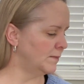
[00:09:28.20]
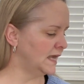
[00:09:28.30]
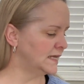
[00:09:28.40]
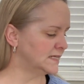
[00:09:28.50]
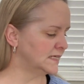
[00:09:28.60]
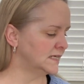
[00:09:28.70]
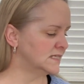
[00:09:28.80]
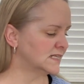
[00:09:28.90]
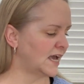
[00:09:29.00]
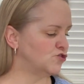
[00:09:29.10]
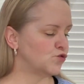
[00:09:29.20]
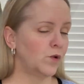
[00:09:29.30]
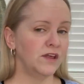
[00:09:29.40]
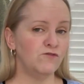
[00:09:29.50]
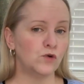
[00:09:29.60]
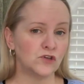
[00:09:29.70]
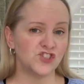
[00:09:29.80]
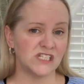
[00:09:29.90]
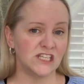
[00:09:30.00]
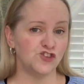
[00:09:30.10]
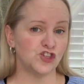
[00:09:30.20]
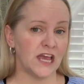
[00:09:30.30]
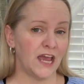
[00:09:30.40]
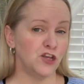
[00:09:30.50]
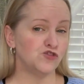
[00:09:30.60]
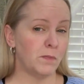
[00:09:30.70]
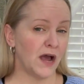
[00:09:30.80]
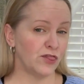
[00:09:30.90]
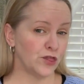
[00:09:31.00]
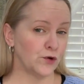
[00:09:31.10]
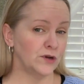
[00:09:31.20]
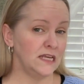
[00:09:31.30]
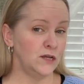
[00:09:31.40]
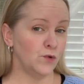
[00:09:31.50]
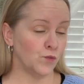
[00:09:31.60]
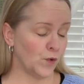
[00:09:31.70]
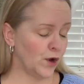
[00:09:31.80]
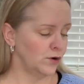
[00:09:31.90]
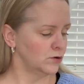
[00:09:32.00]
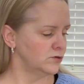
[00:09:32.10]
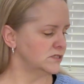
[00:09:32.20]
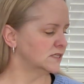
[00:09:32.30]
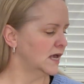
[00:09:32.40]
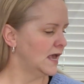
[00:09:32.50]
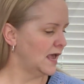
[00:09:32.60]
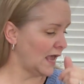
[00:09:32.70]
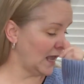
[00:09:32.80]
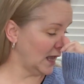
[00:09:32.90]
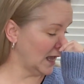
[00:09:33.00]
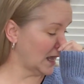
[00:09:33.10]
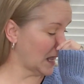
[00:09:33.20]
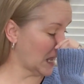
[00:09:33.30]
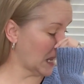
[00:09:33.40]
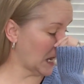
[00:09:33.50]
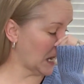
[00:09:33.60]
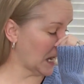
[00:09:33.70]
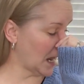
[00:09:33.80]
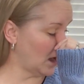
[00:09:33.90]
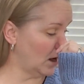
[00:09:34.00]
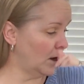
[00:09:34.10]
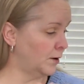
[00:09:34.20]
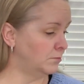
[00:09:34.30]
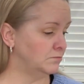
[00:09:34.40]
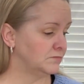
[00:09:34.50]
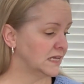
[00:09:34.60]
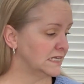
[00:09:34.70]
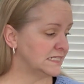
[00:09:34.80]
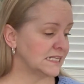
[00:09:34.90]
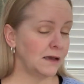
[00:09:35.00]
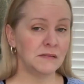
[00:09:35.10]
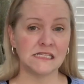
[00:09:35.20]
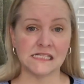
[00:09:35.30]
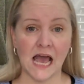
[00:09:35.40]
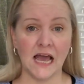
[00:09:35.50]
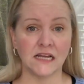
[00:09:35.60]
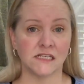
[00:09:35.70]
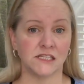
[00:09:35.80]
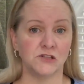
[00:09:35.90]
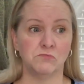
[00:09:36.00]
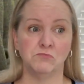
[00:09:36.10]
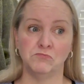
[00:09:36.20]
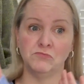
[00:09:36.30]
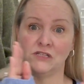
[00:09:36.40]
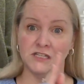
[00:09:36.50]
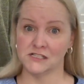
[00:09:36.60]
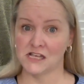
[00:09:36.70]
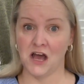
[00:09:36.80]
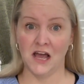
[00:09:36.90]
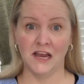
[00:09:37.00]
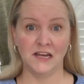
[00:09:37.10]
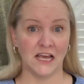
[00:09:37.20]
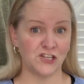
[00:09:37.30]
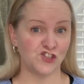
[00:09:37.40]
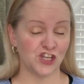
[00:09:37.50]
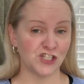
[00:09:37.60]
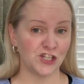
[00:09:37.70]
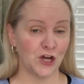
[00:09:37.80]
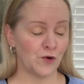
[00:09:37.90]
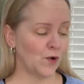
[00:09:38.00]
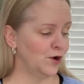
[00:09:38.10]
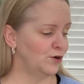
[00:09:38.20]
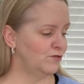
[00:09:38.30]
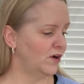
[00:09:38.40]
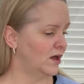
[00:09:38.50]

It is a 24 stitch gauge by 30 rows, and same exact design as Chestnut Grove.